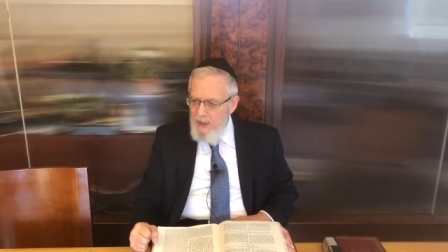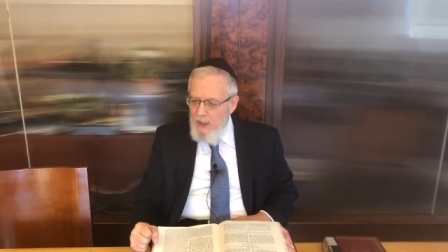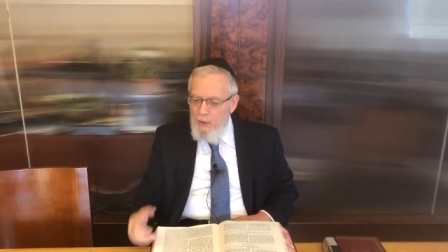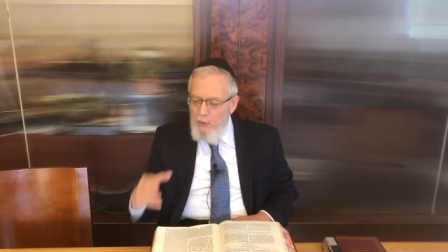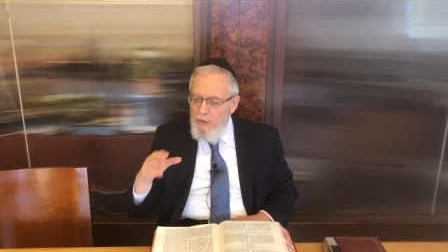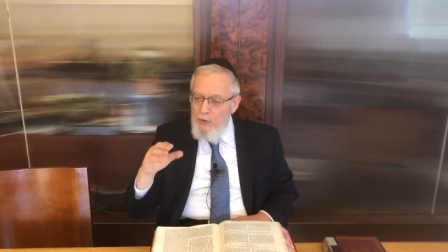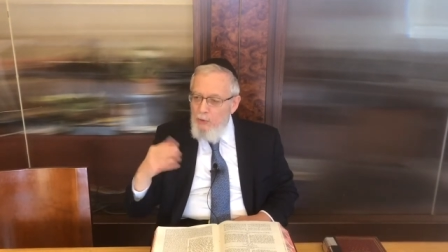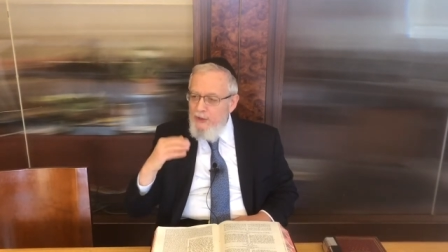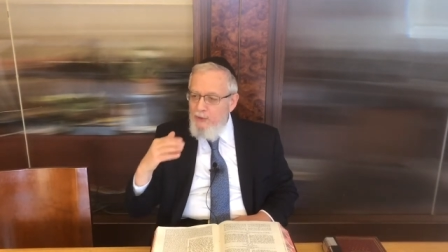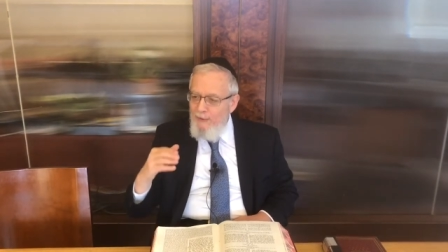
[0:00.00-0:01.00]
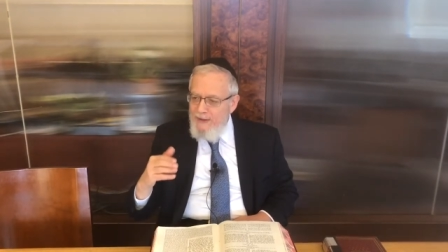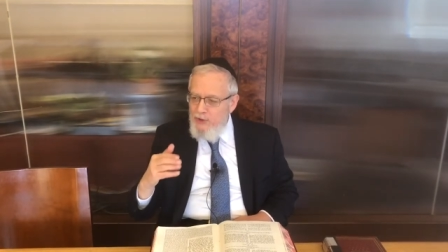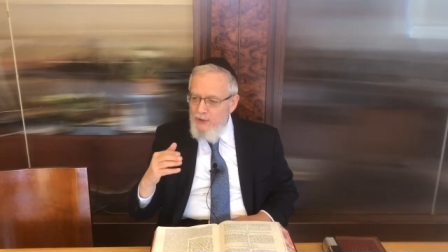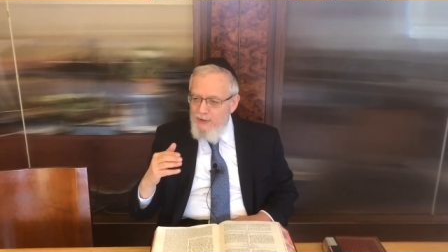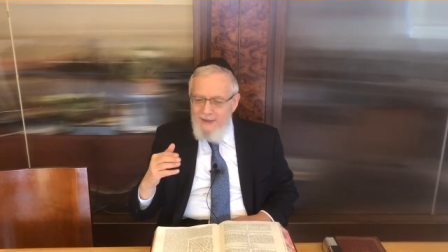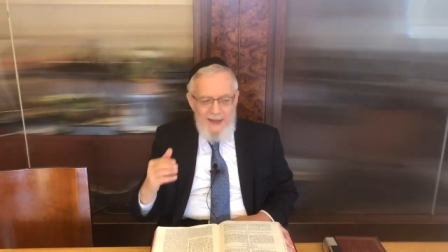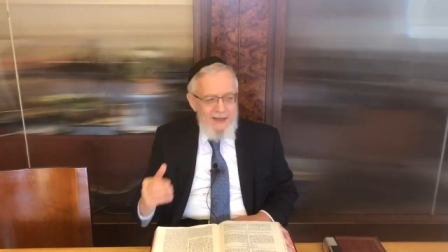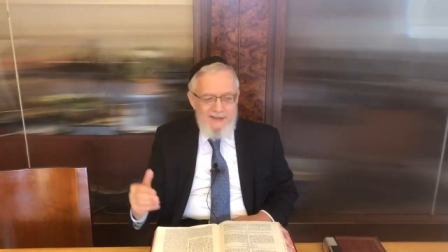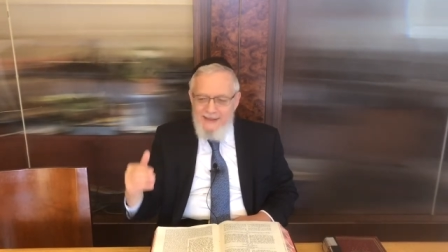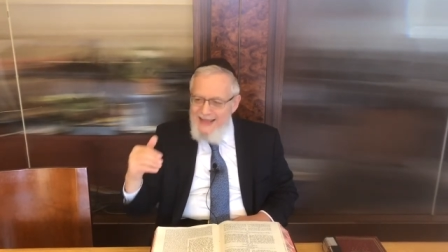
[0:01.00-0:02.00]
And the only direction it could
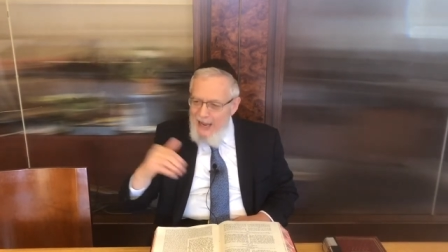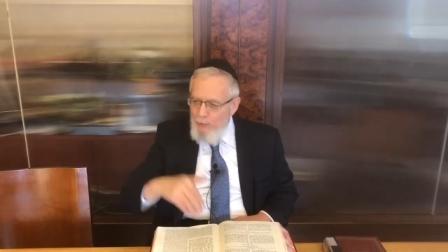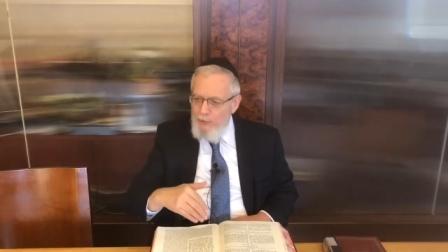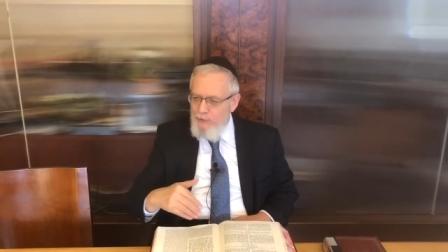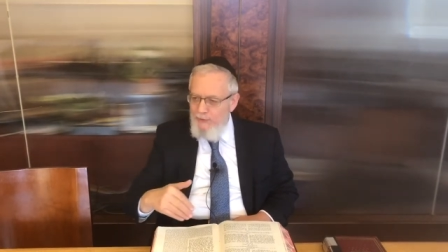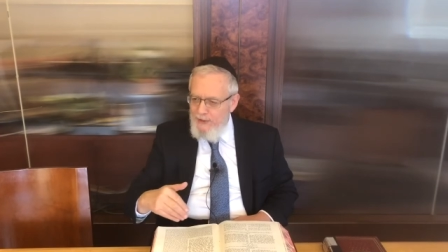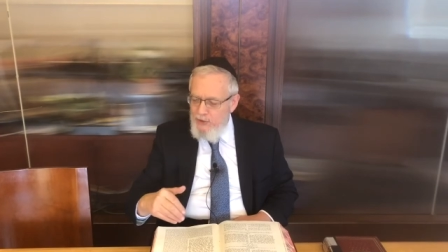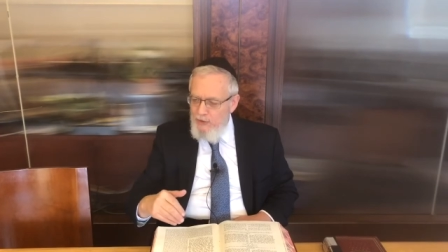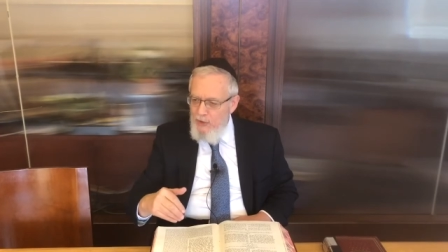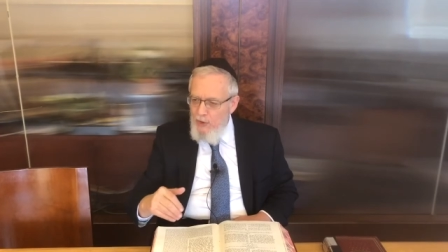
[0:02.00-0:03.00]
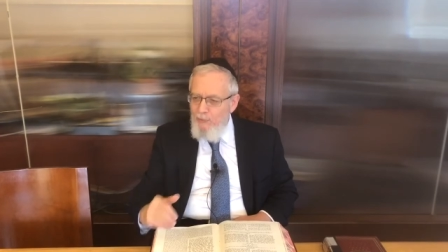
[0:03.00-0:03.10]
take is a downward direction